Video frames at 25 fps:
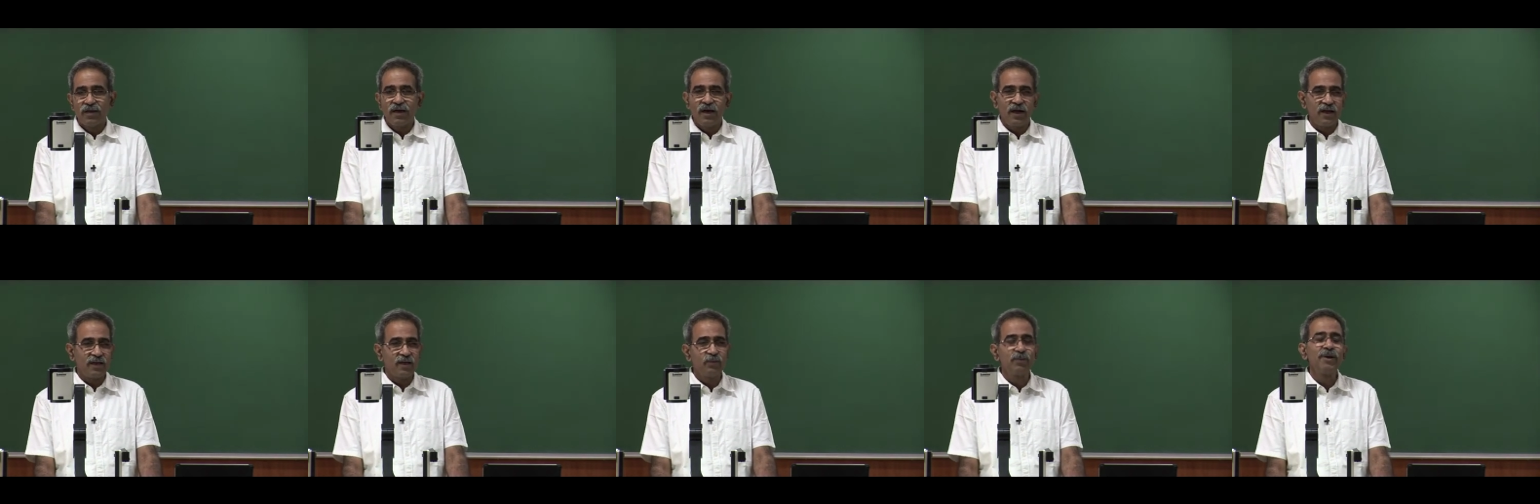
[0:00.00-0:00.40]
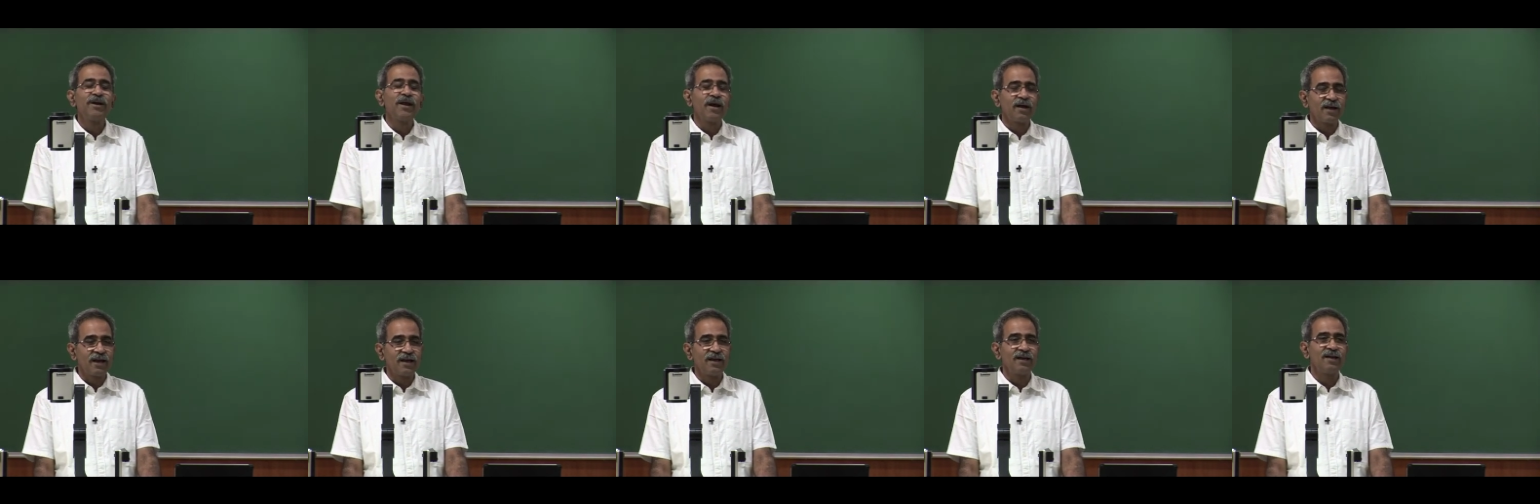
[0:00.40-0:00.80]

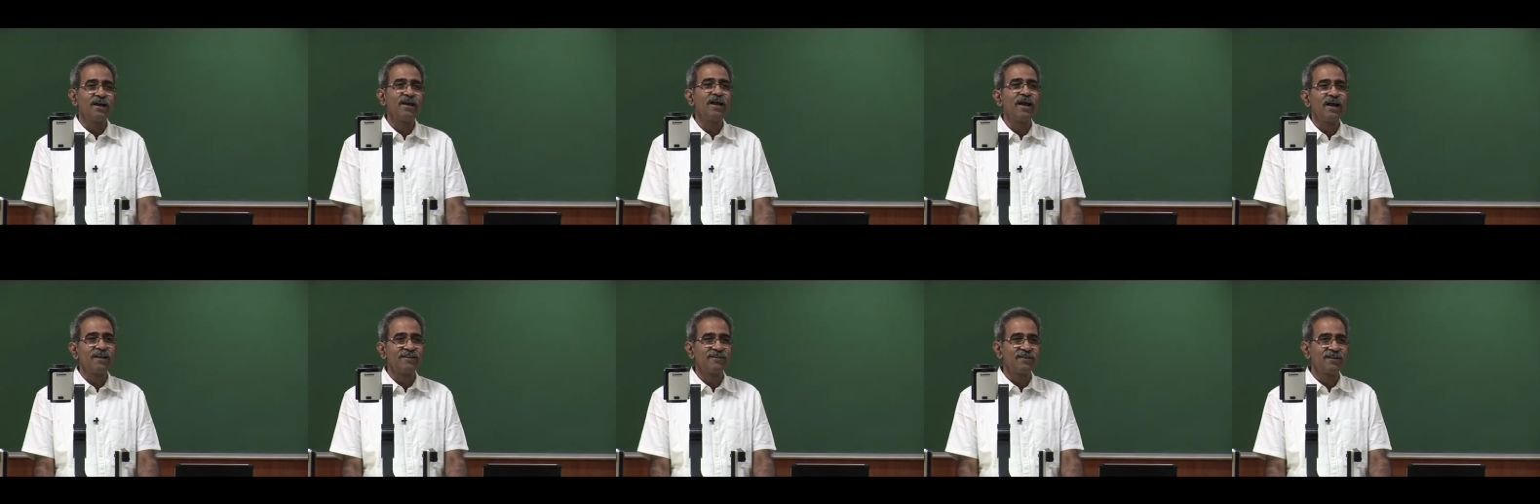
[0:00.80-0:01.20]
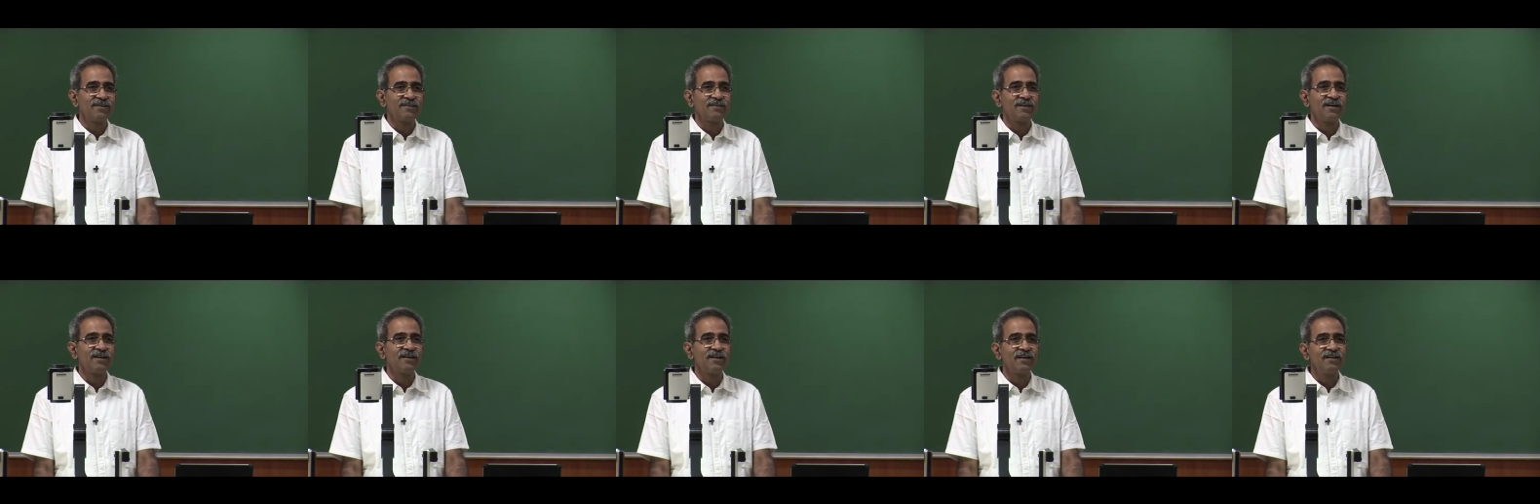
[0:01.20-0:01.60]
Aryabhatta correctly
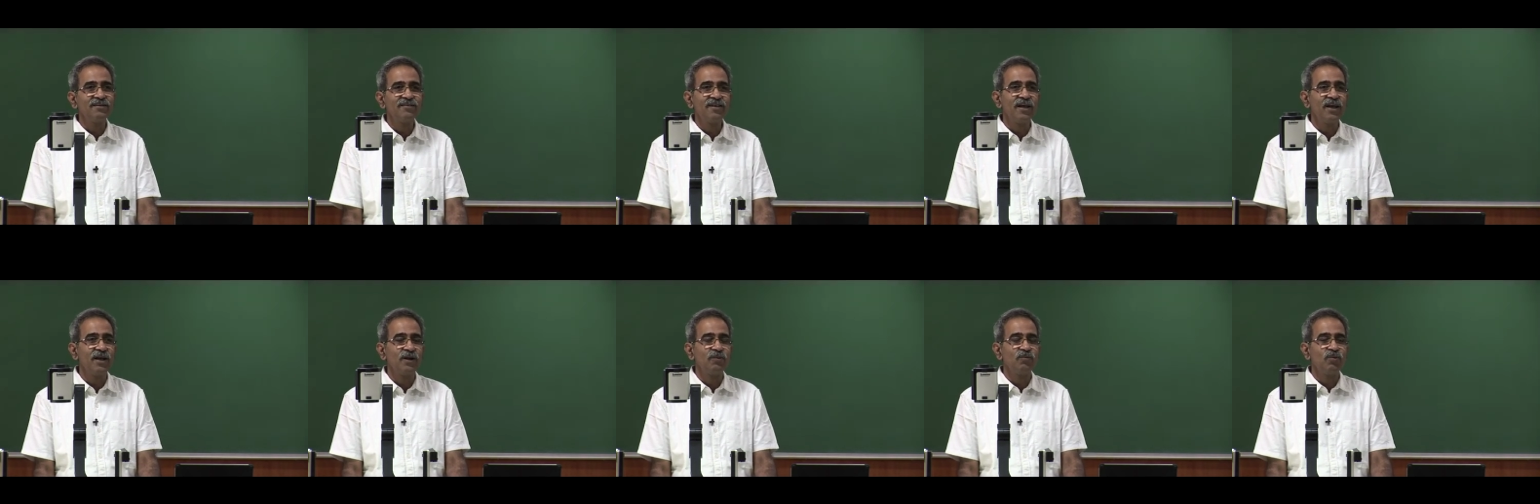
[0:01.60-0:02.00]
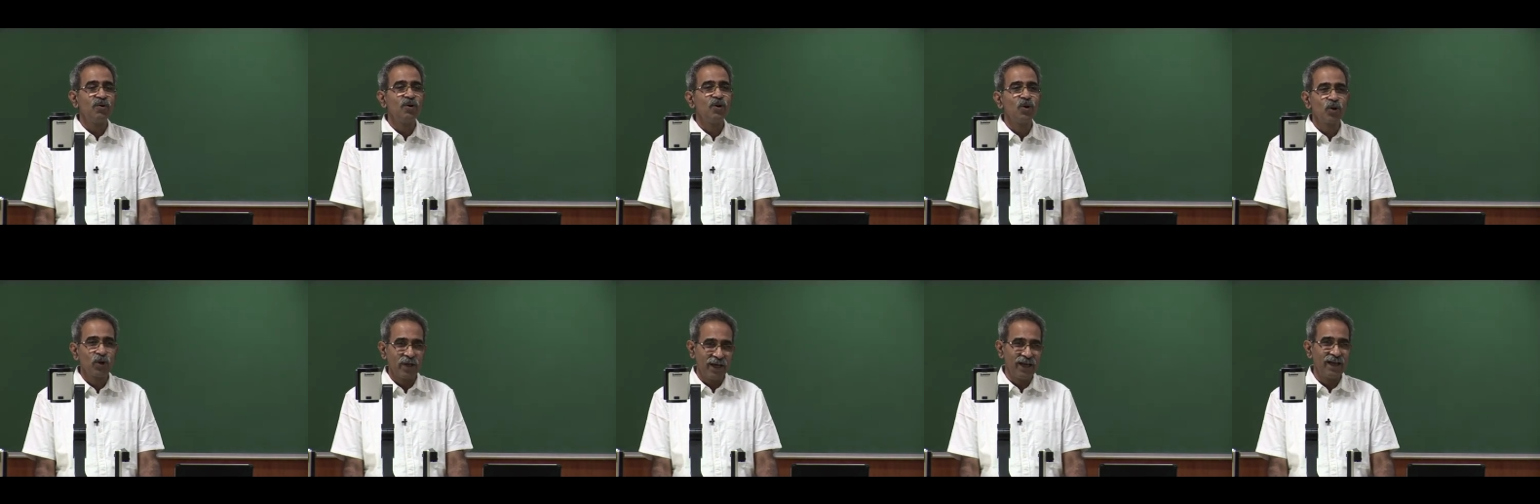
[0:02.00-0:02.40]
answers and tells him,
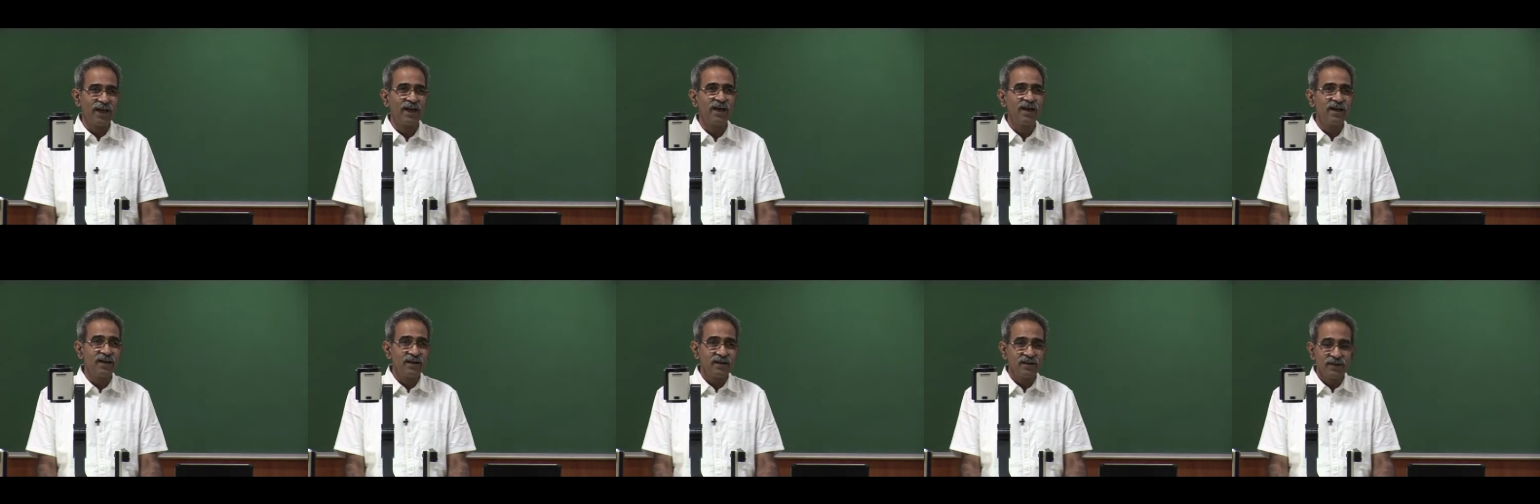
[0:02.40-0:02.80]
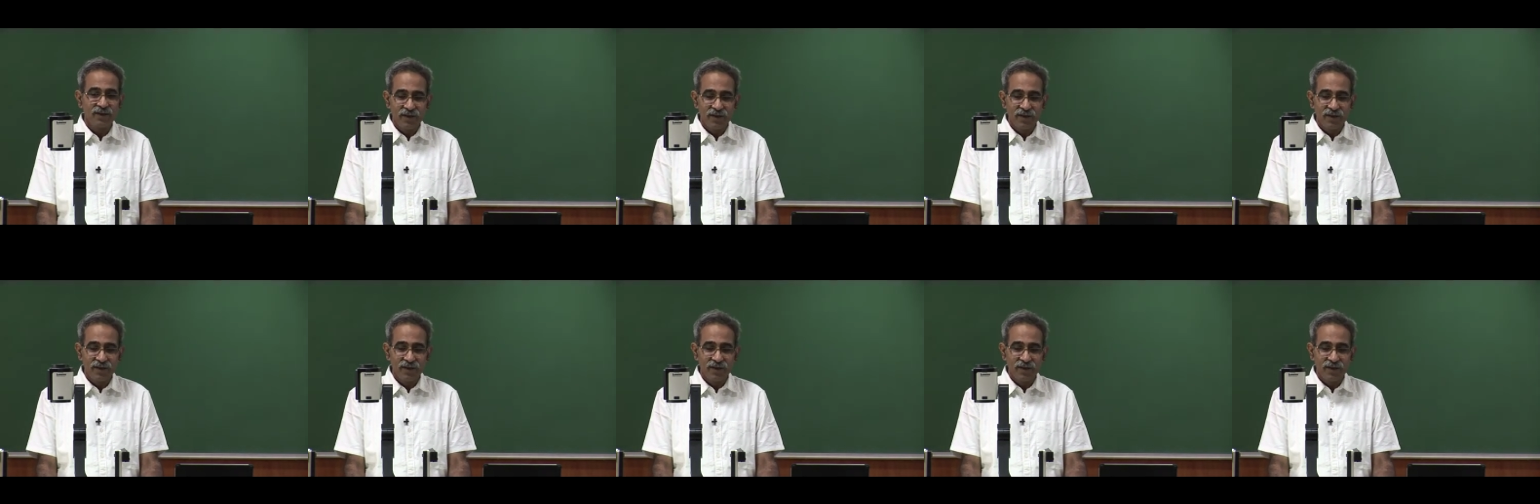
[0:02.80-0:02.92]
look here,